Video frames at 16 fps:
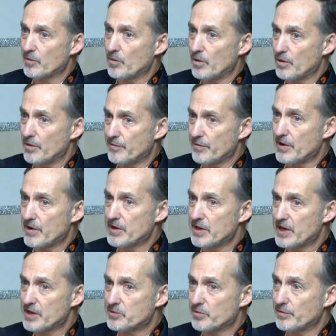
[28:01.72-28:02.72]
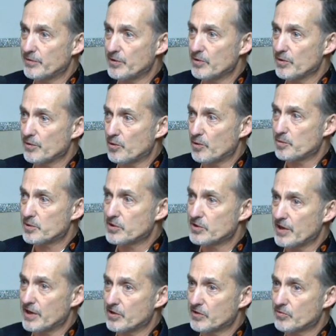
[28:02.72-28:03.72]
wrote a very nice review of
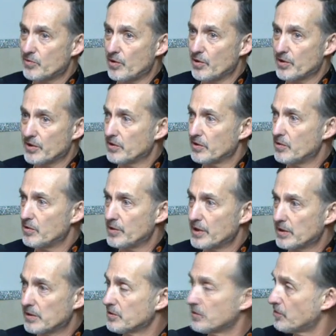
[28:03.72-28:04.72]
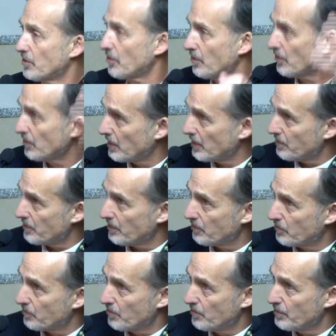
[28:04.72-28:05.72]
cryptogenic stroke in the New England Journal, I think
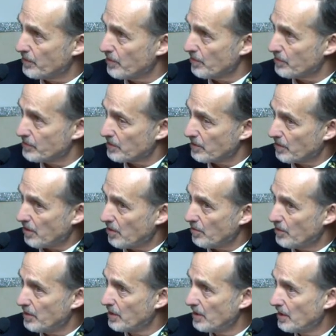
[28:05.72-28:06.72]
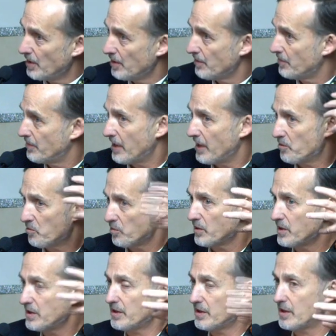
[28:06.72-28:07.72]
2 years ago, that
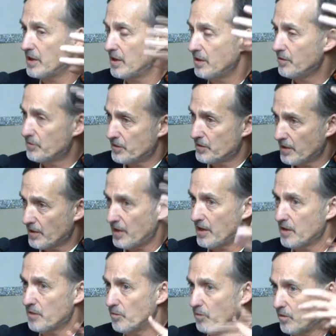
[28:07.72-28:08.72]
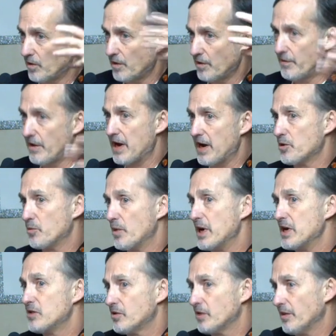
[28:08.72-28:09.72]
really gives the kind of
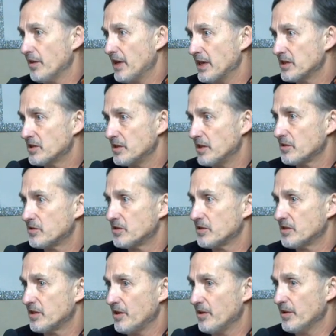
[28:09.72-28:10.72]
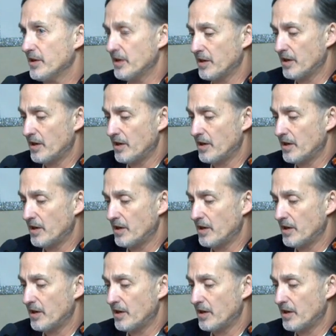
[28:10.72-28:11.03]
evaluation that's necessary